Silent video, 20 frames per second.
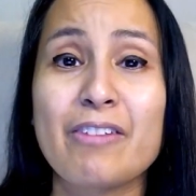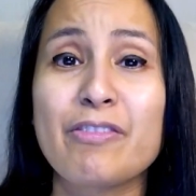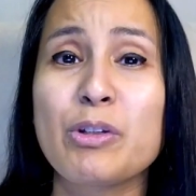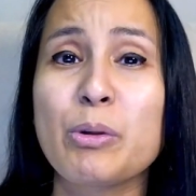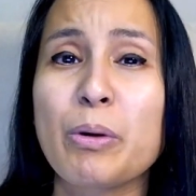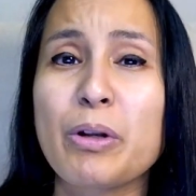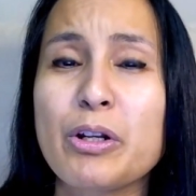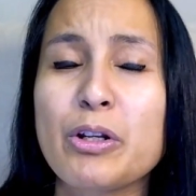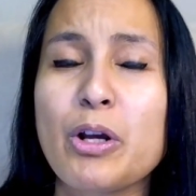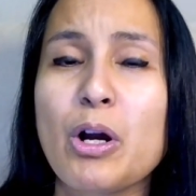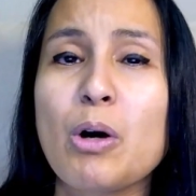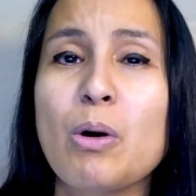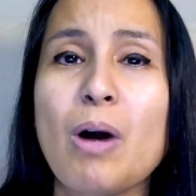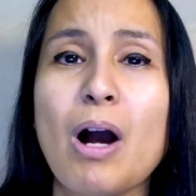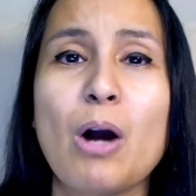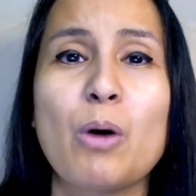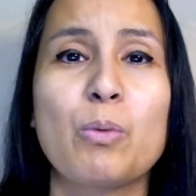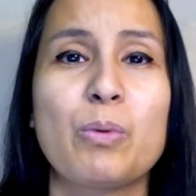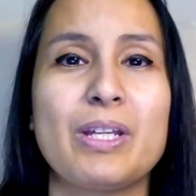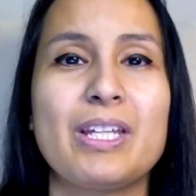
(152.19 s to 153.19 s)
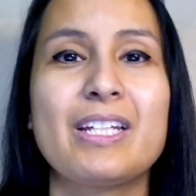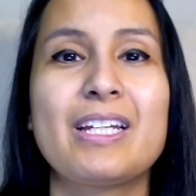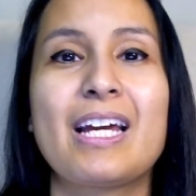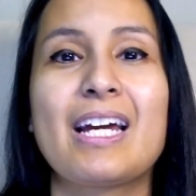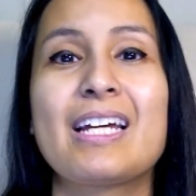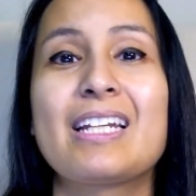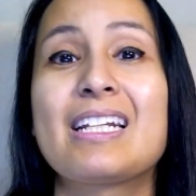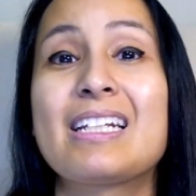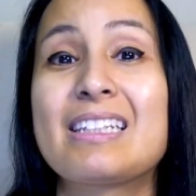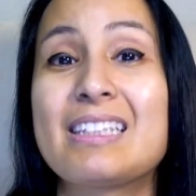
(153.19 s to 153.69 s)
And if you wanna know how we
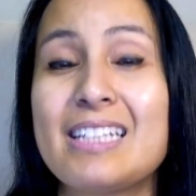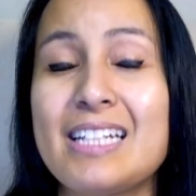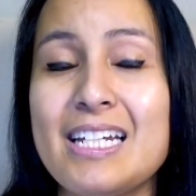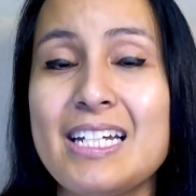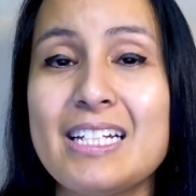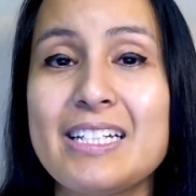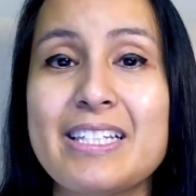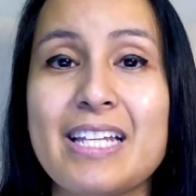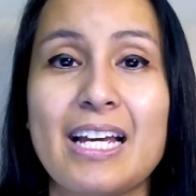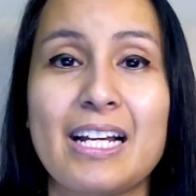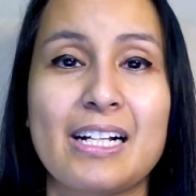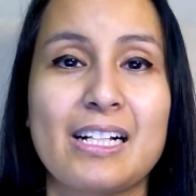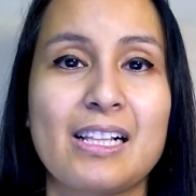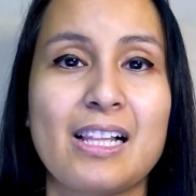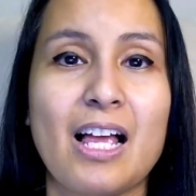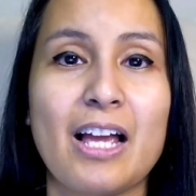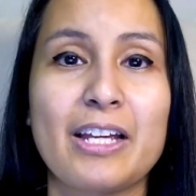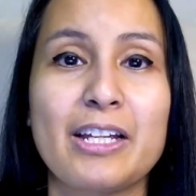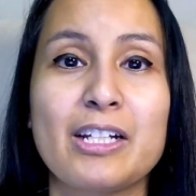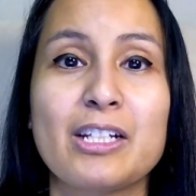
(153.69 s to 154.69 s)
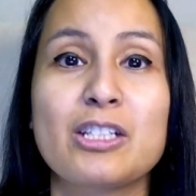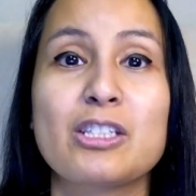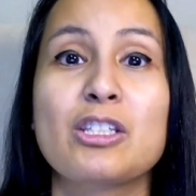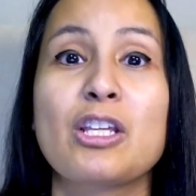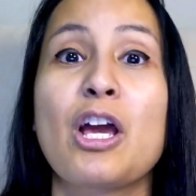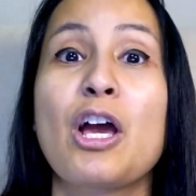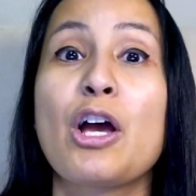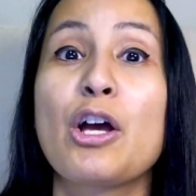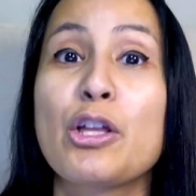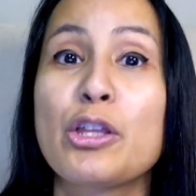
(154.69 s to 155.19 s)
get leads and
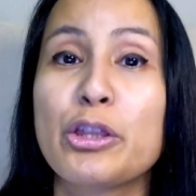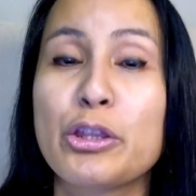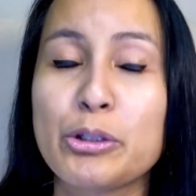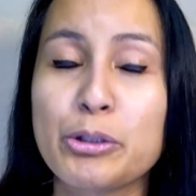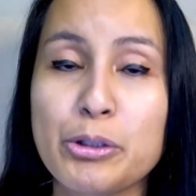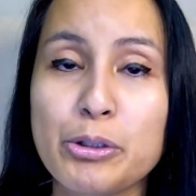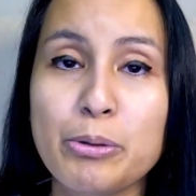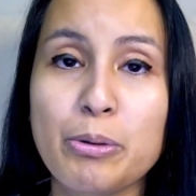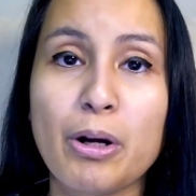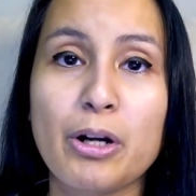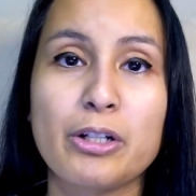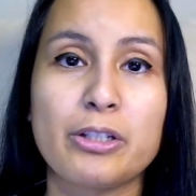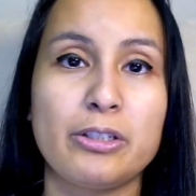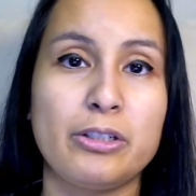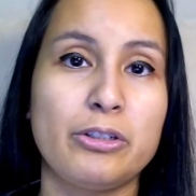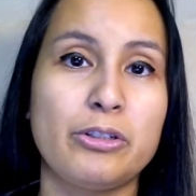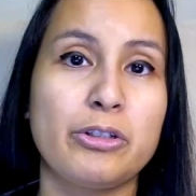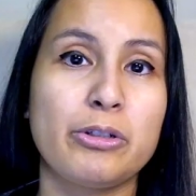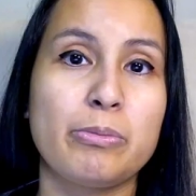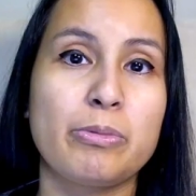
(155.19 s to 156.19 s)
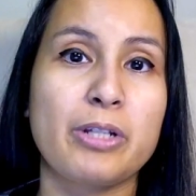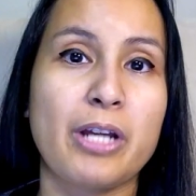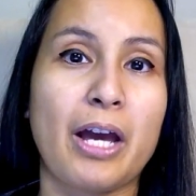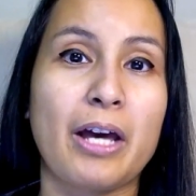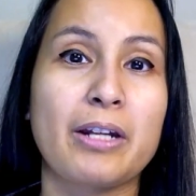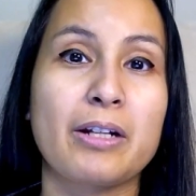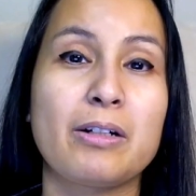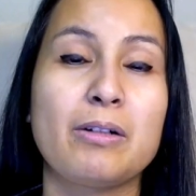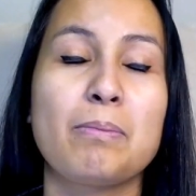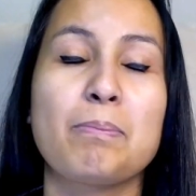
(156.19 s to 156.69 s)
clients through our YouTube
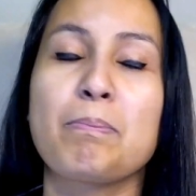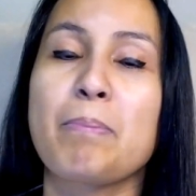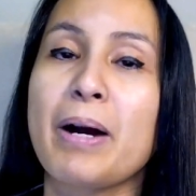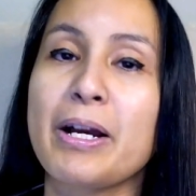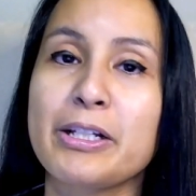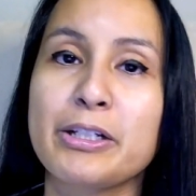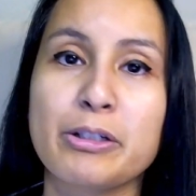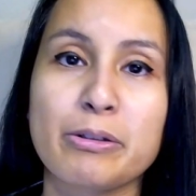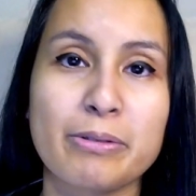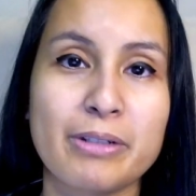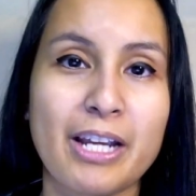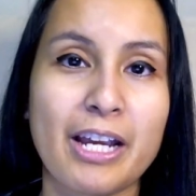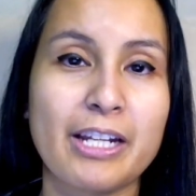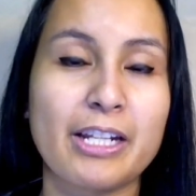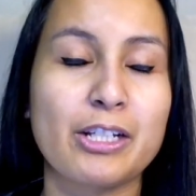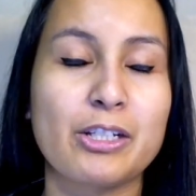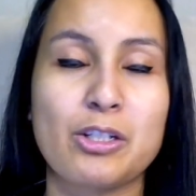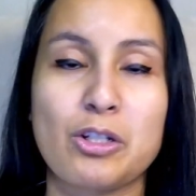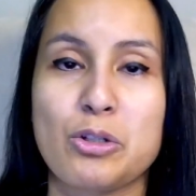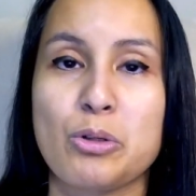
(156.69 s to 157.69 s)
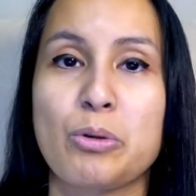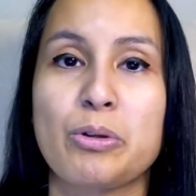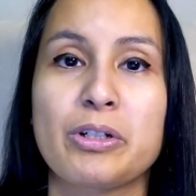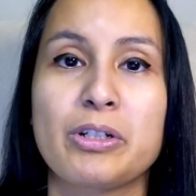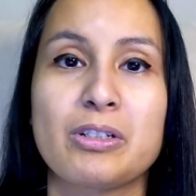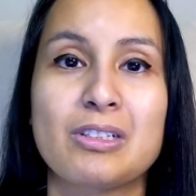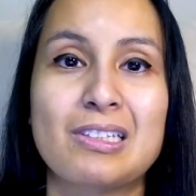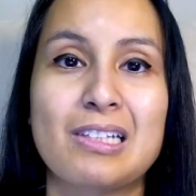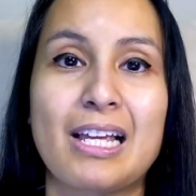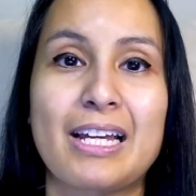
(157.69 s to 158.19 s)
channel by creating
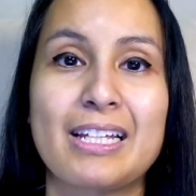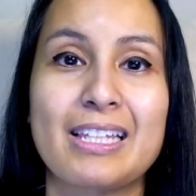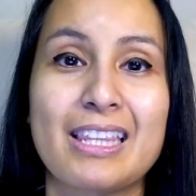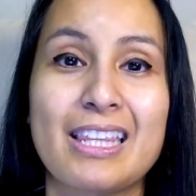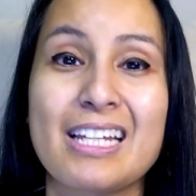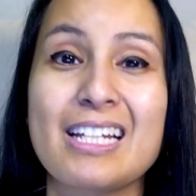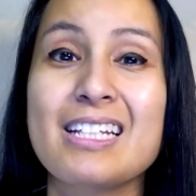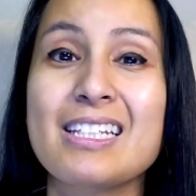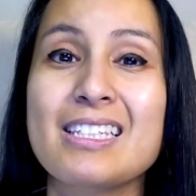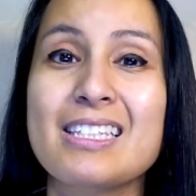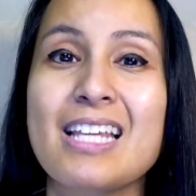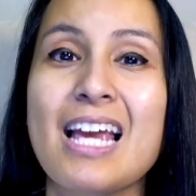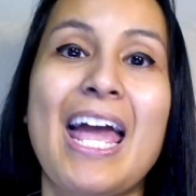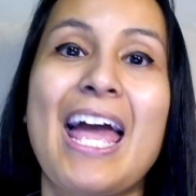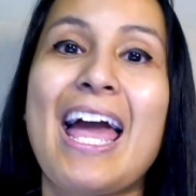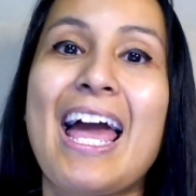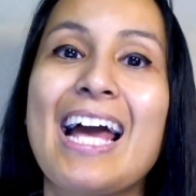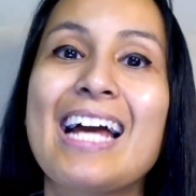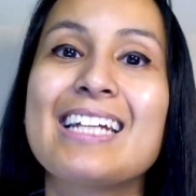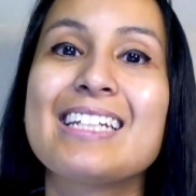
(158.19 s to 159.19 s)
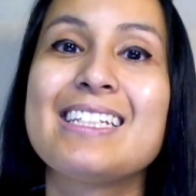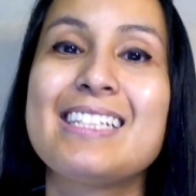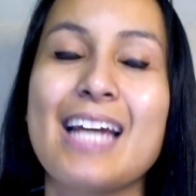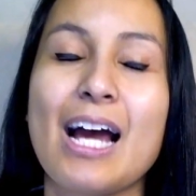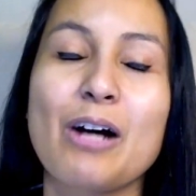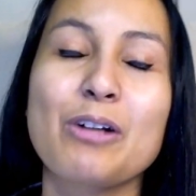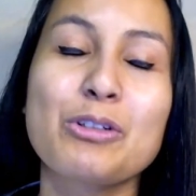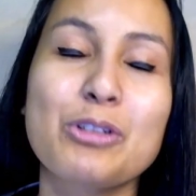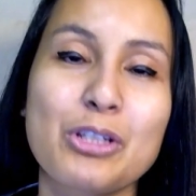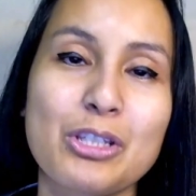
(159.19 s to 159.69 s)
tutorials like this,
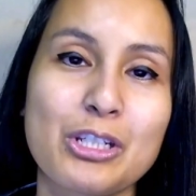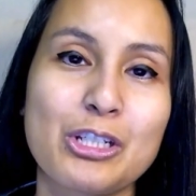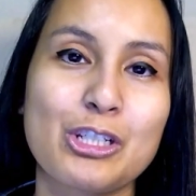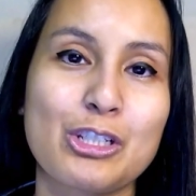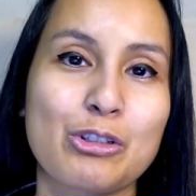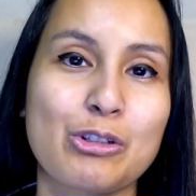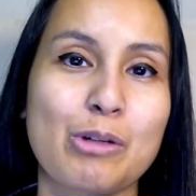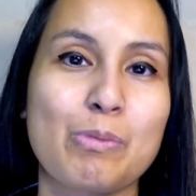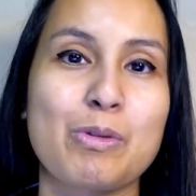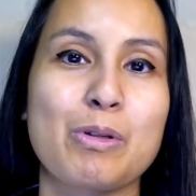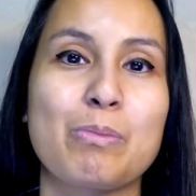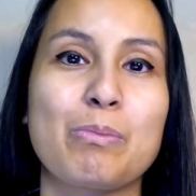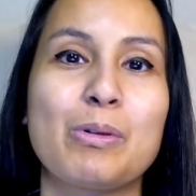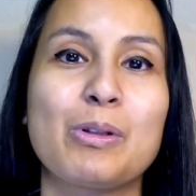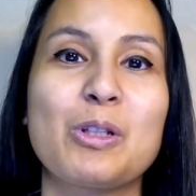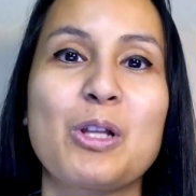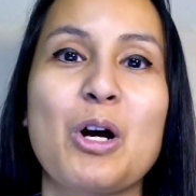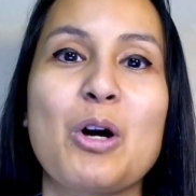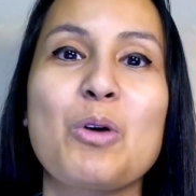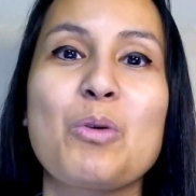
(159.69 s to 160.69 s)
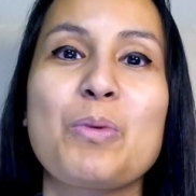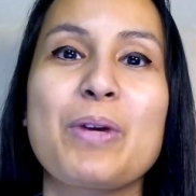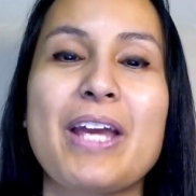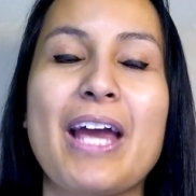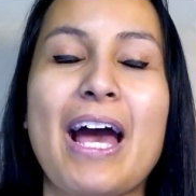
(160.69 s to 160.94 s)
head down to the description below.